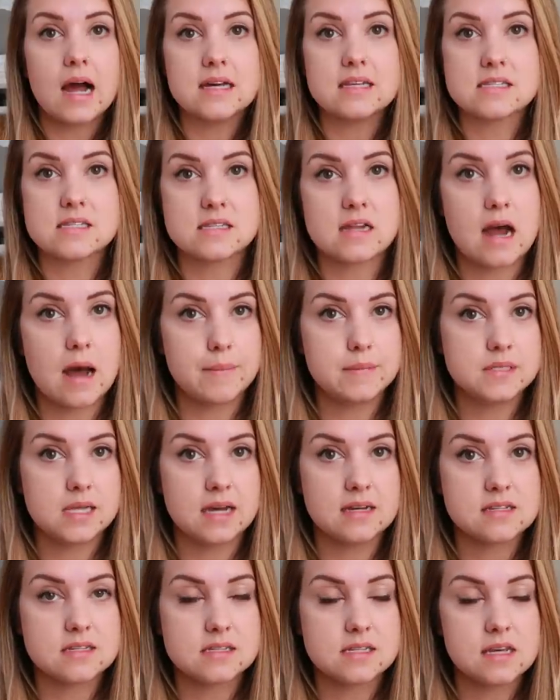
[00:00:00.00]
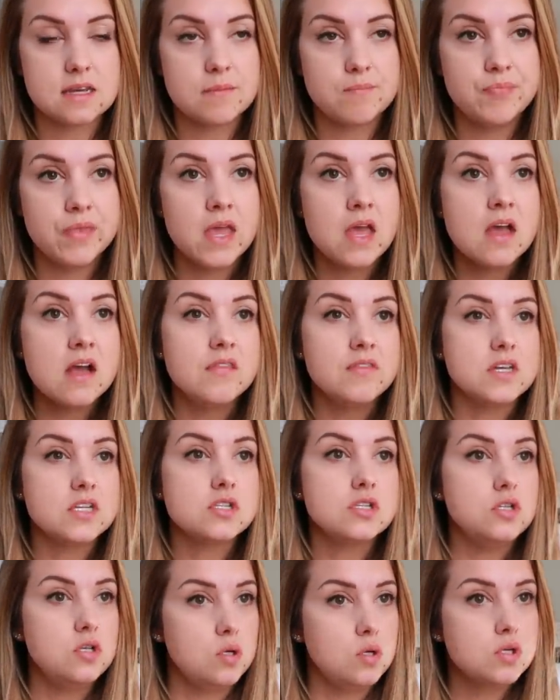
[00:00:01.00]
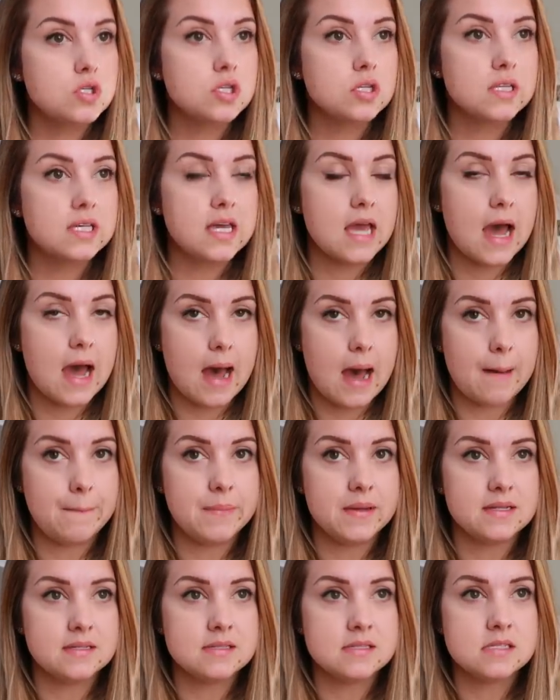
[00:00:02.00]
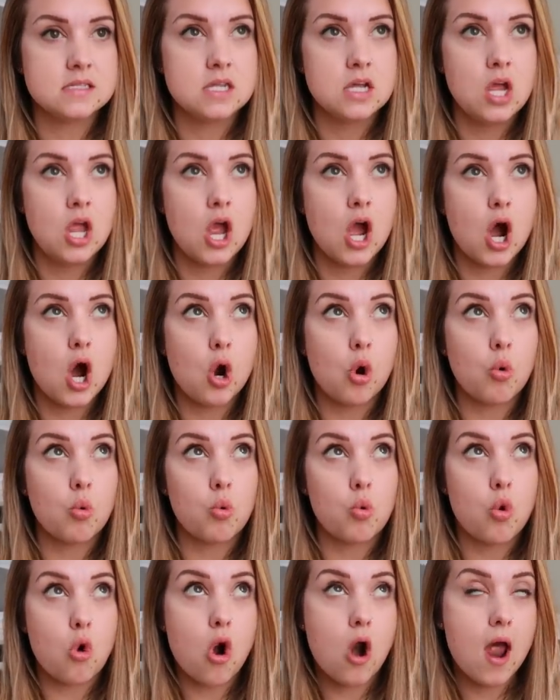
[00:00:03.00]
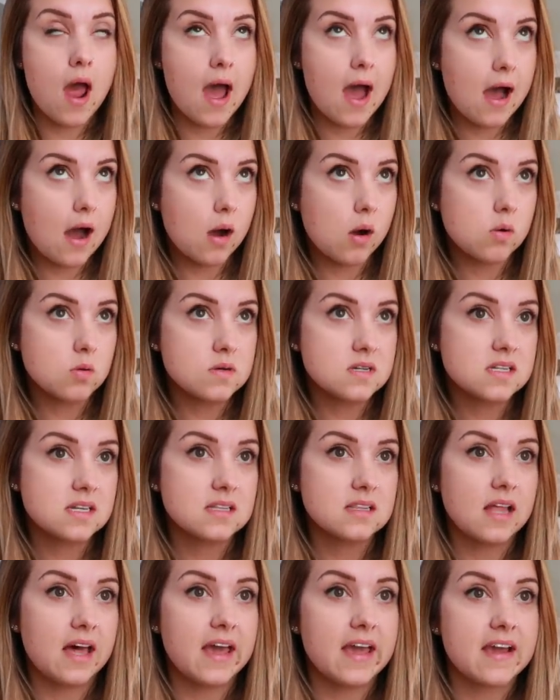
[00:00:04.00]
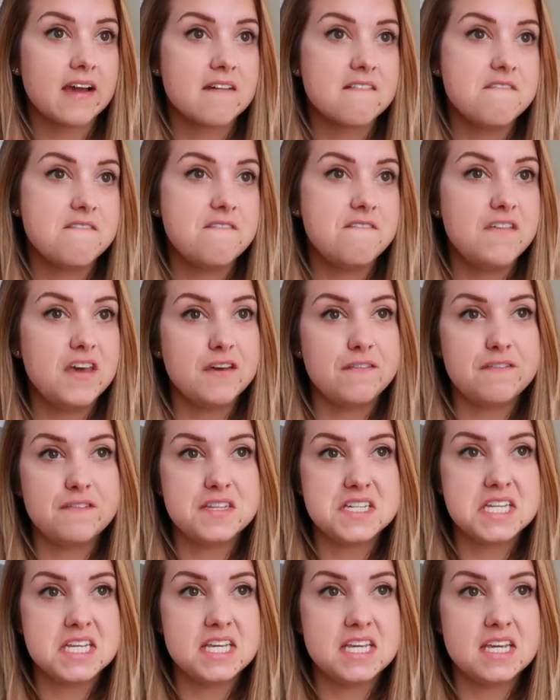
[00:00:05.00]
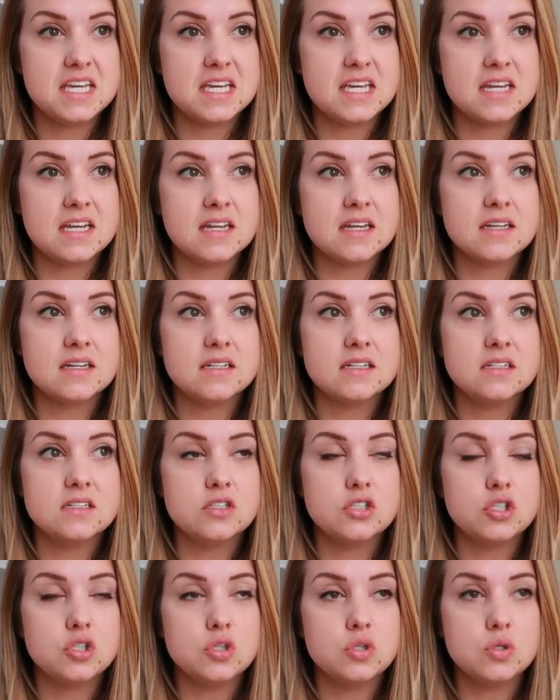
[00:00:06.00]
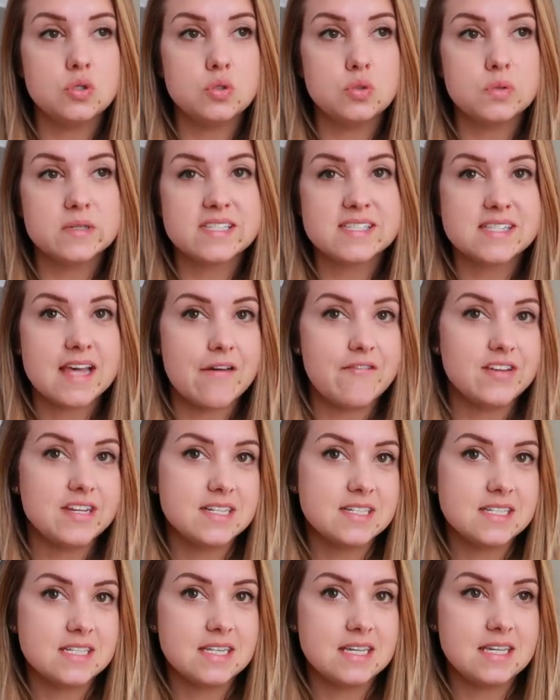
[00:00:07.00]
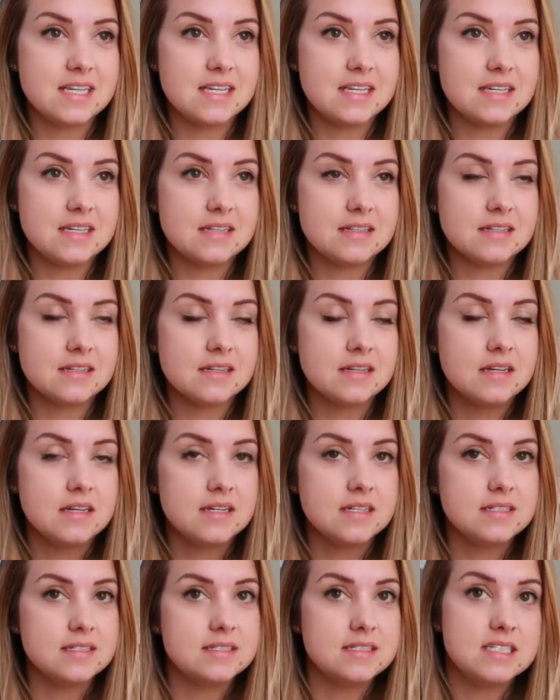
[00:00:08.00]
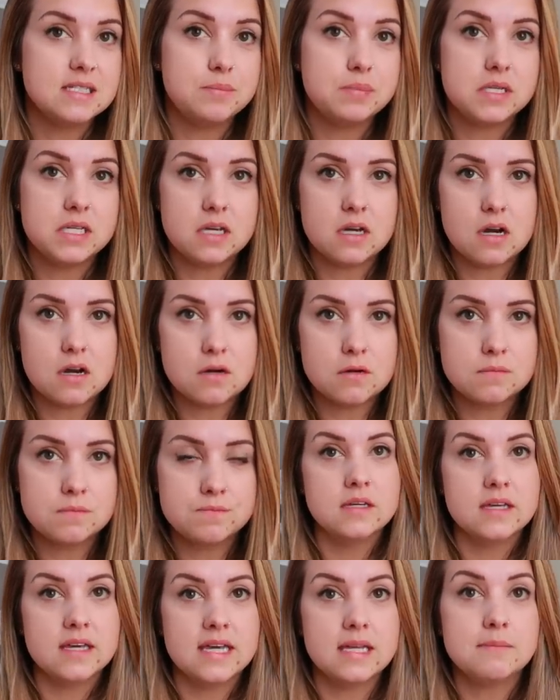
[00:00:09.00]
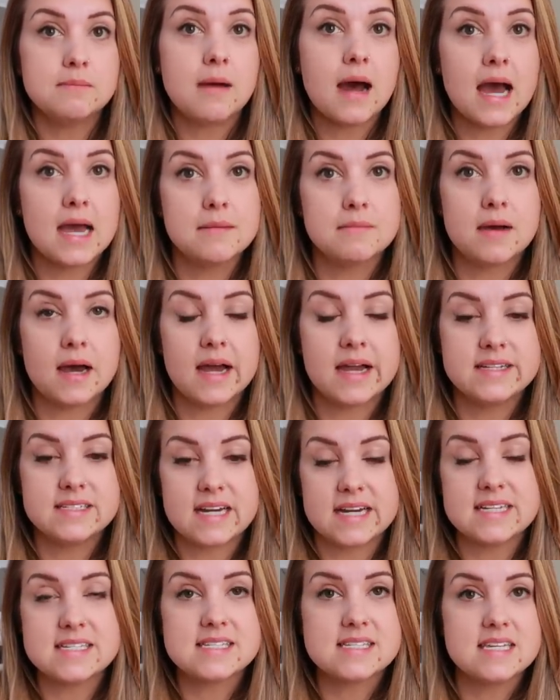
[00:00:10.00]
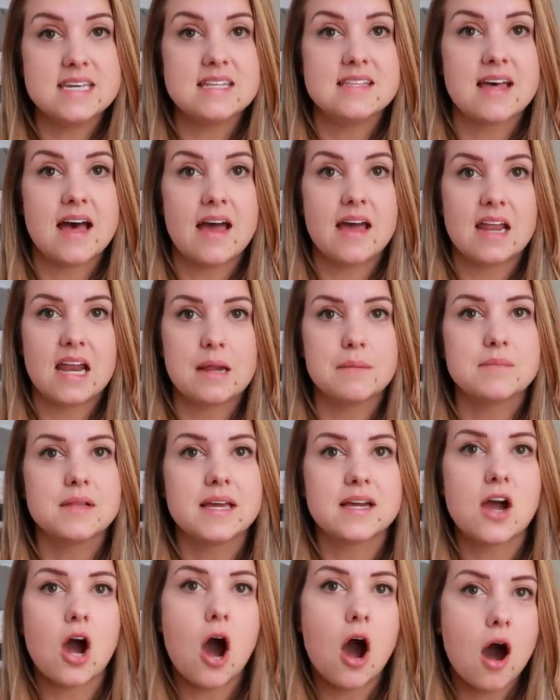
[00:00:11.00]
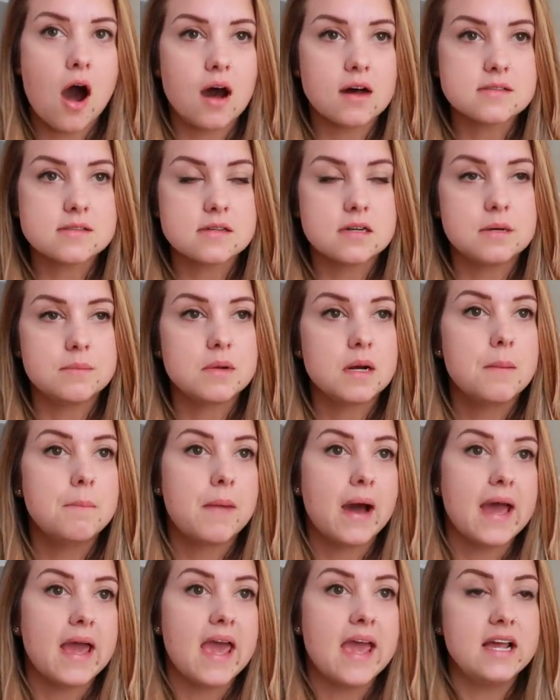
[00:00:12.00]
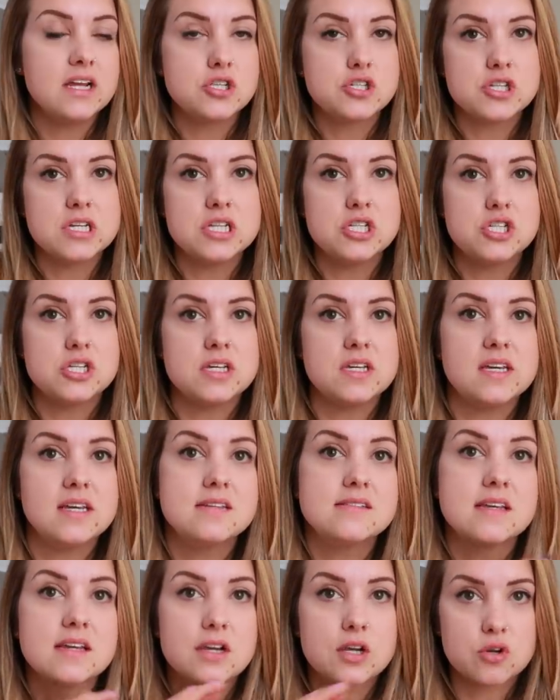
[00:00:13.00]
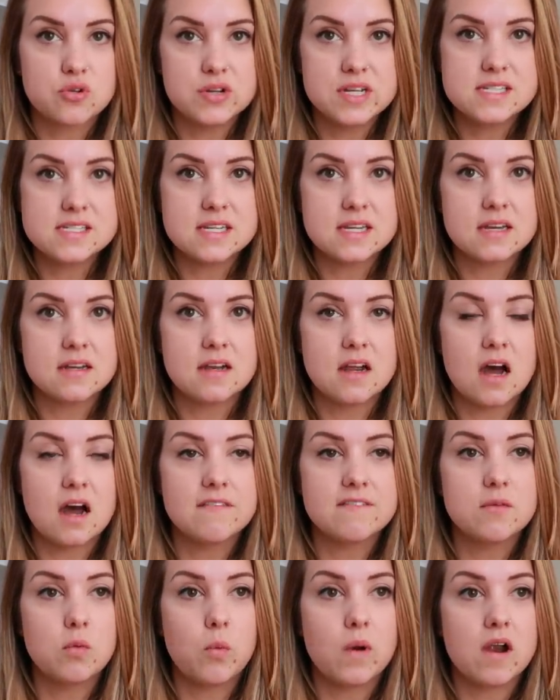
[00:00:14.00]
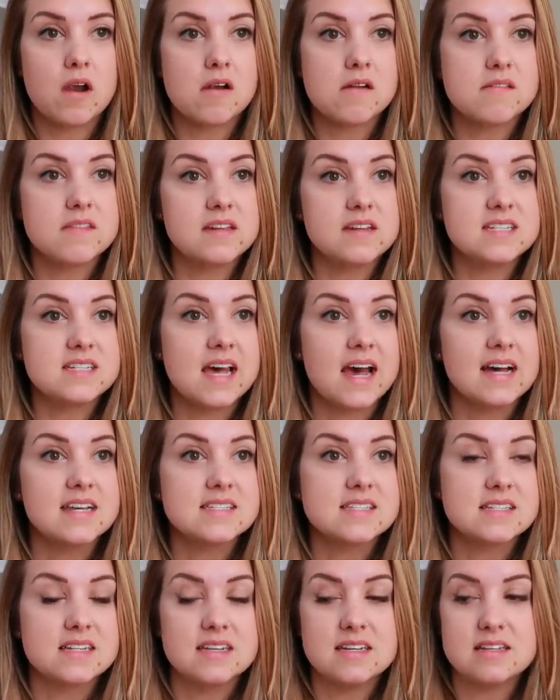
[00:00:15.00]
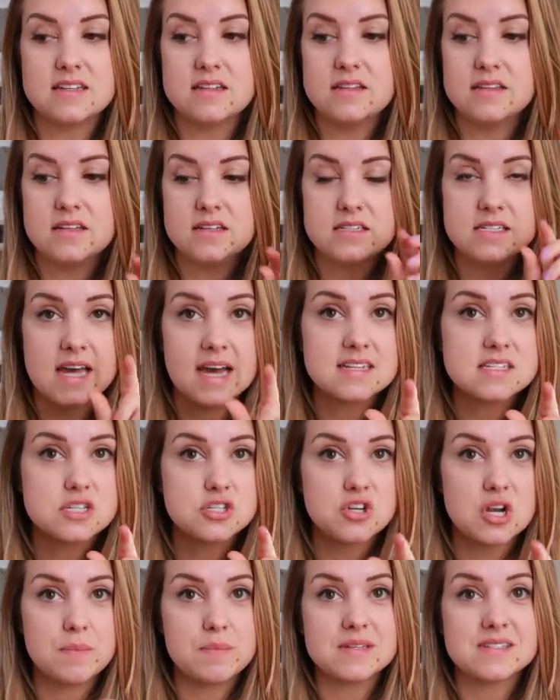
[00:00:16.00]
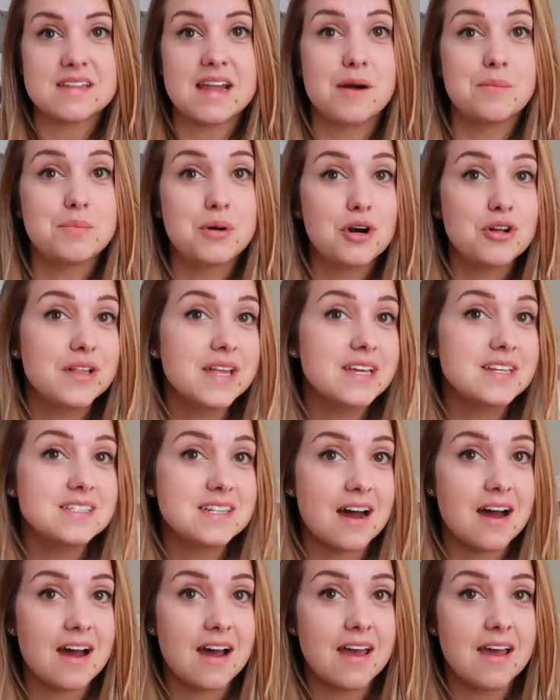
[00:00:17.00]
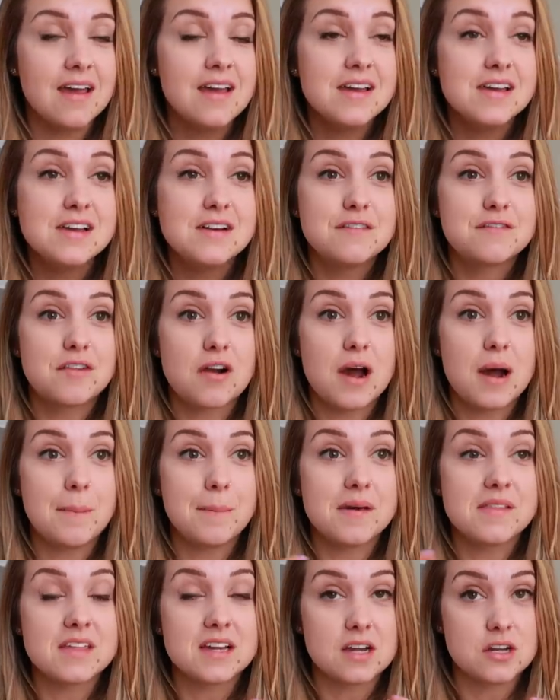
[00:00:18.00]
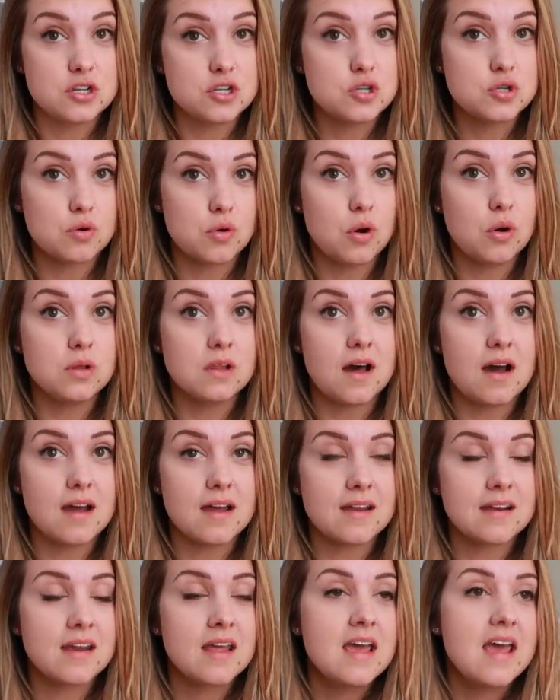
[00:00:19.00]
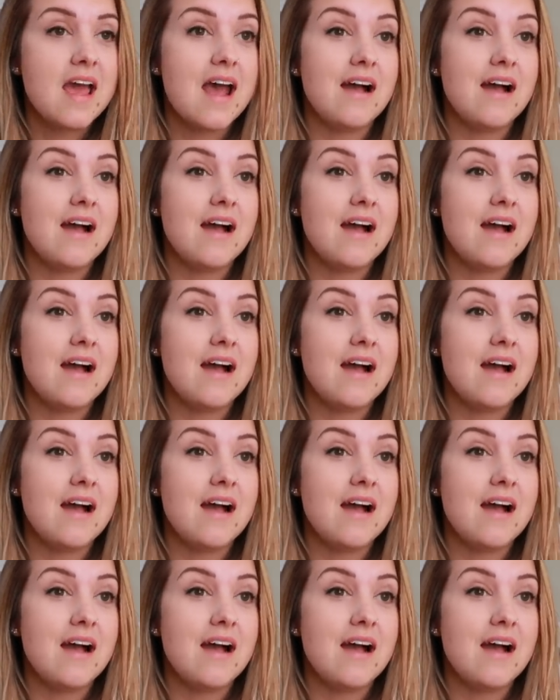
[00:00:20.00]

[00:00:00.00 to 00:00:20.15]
I stop testing. This usually happens around like 15 to 17 DPO in my mind, I see that and I'm like, awesome. My HCG is increasing enough where the test, it, the test strip is now pulling dye from the control line.